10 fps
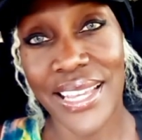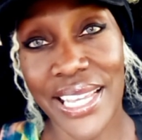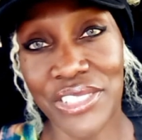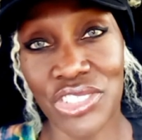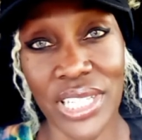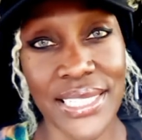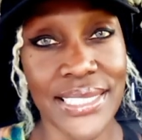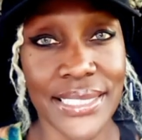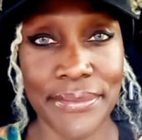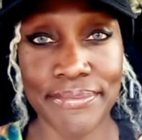It's
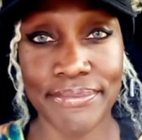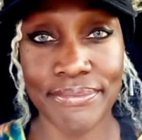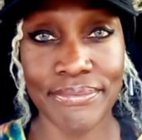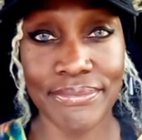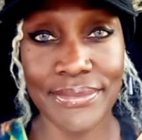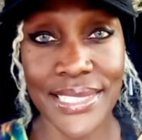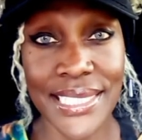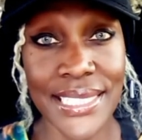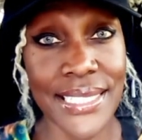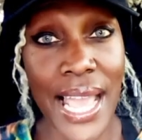just
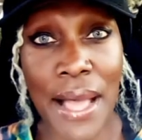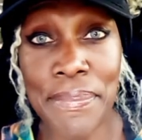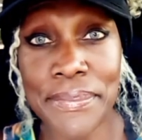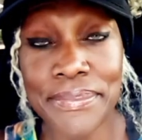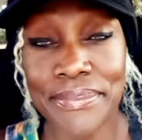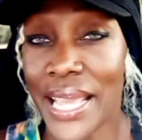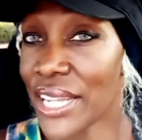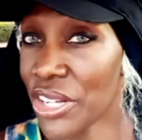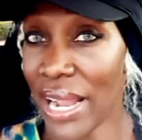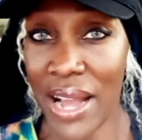snap
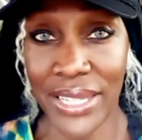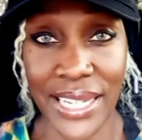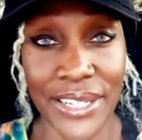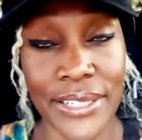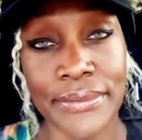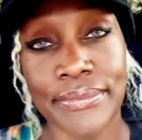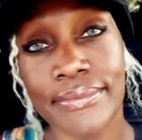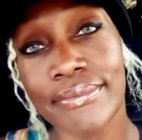and you're out of here.